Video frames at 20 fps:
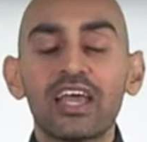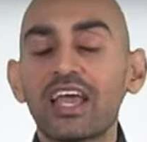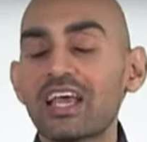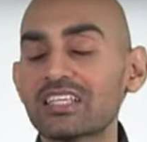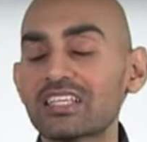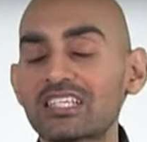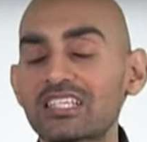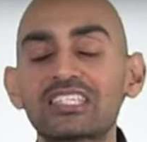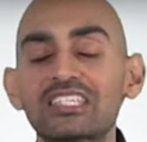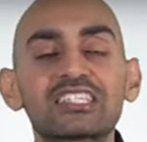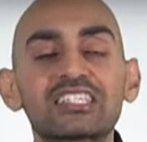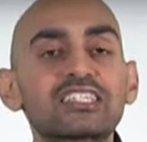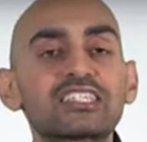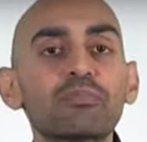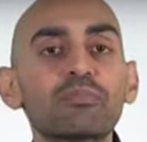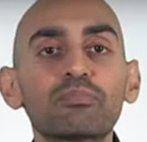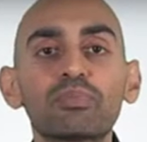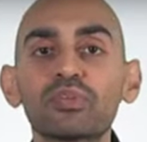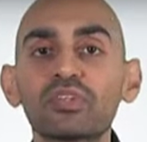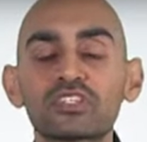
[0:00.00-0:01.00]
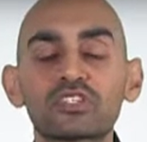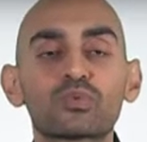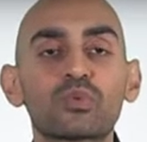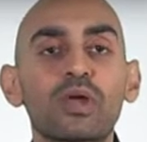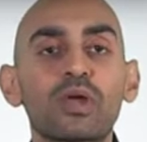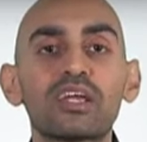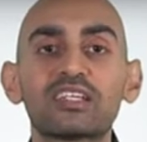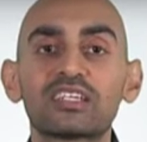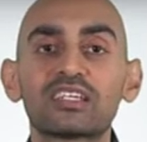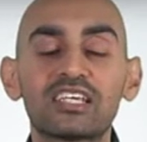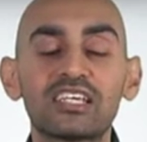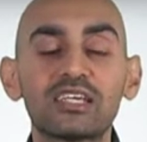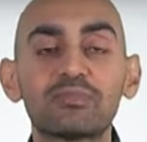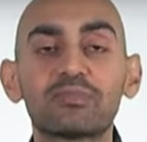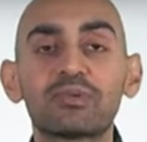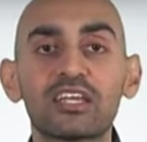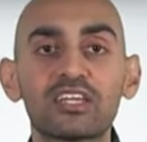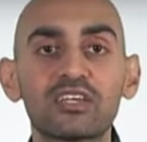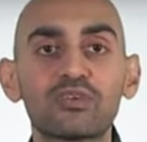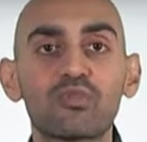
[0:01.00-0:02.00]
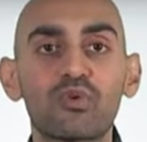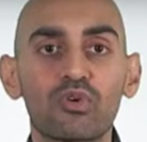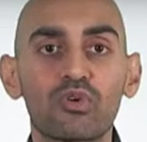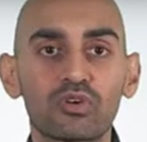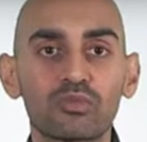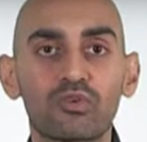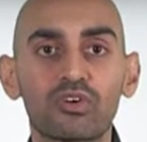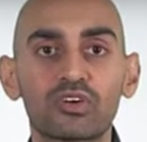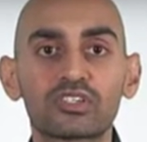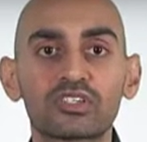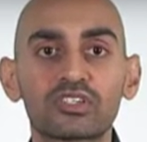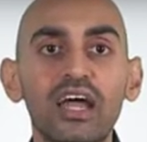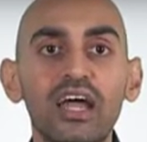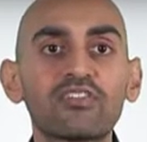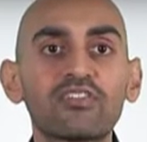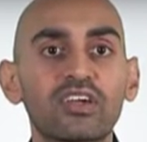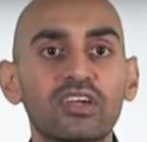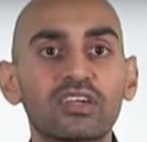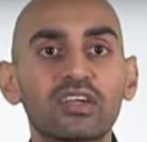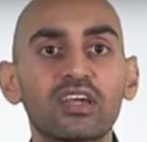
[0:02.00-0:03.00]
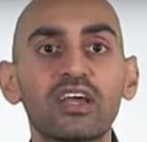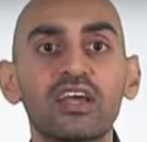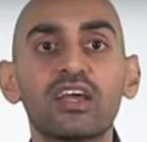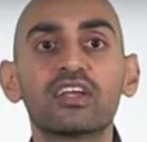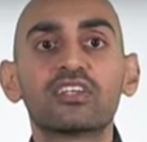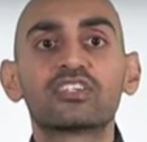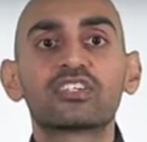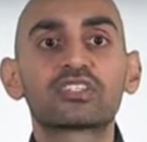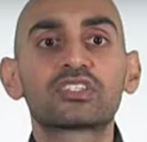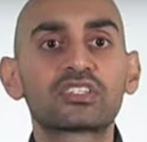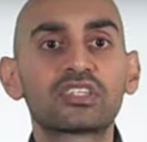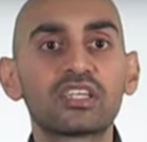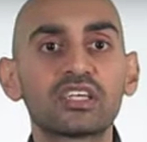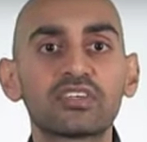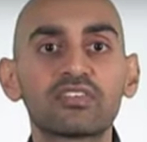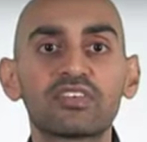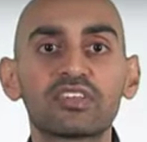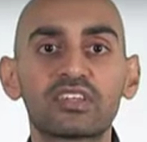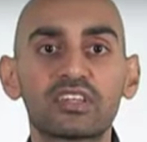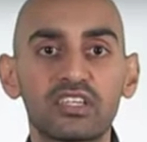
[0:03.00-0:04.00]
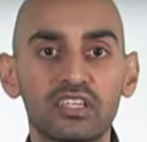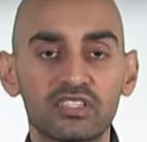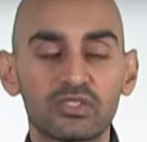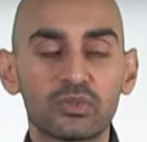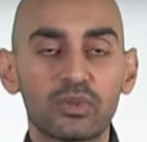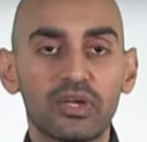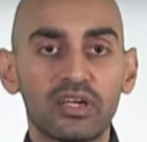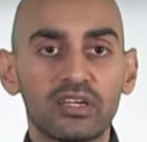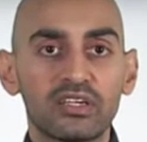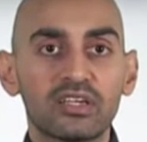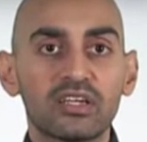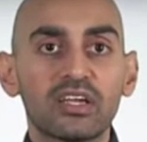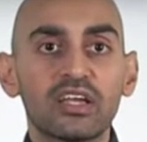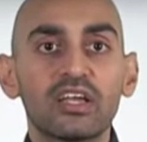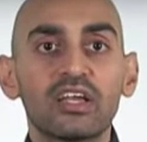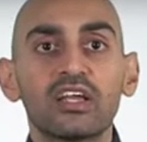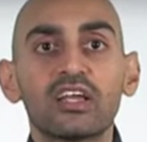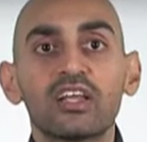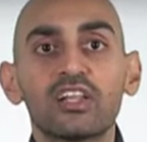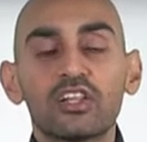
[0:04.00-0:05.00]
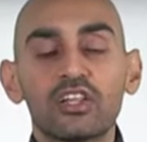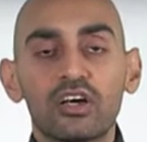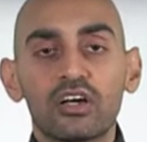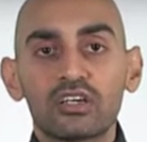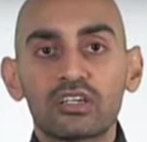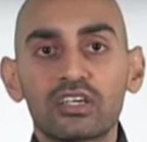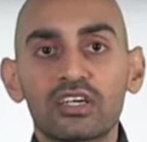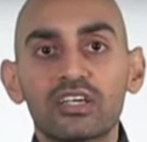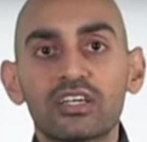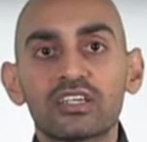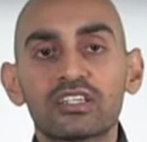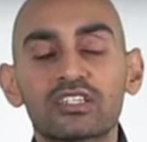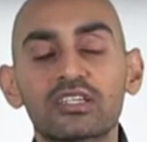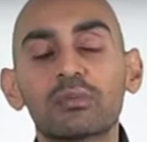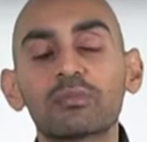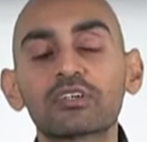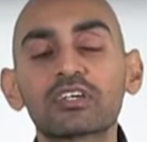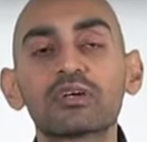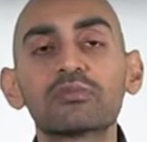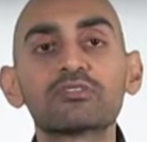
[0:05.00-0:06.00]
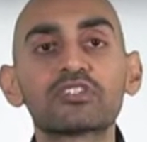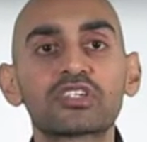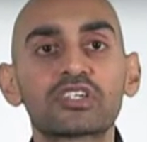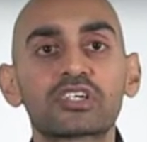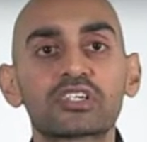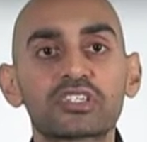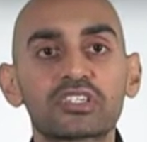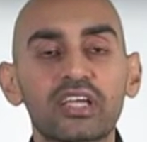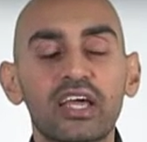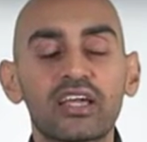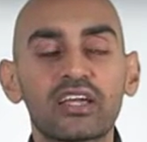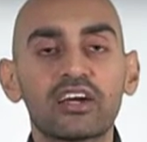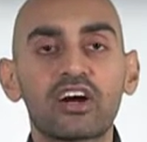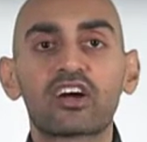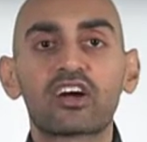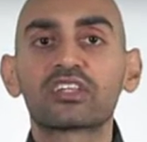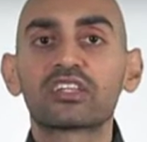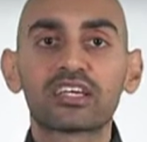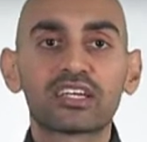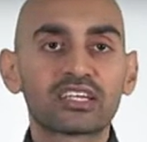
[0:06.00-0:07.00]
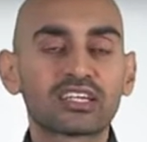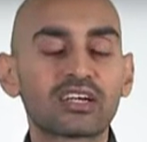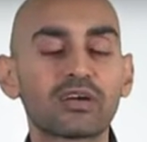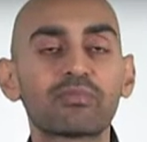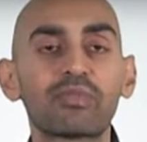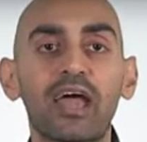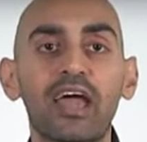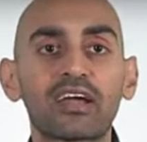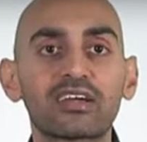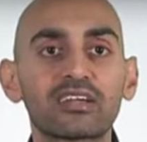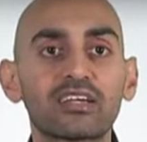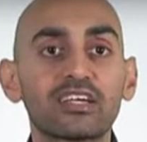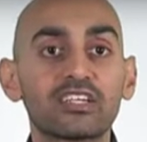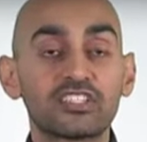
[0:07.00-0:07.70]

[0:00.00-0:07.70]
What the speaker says: It's the simplest way to keep getting more and more traffic. Just think of it this way. Look, someone comes to your site, are they going to come back?